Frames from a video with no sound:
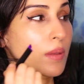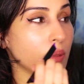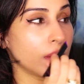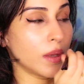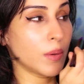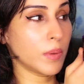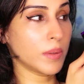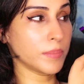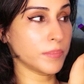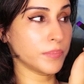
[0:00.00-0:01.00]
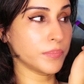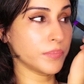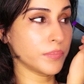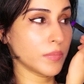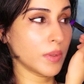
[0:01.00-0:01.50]
There you are.
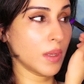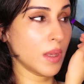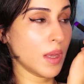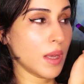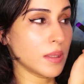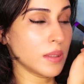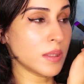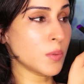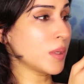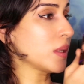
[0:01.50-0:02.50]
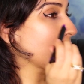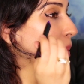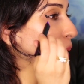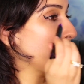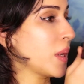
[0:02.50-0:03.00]
I think this one has
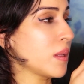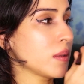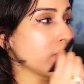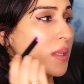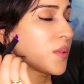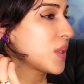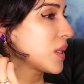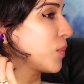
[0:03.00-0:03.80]
come out better than this for some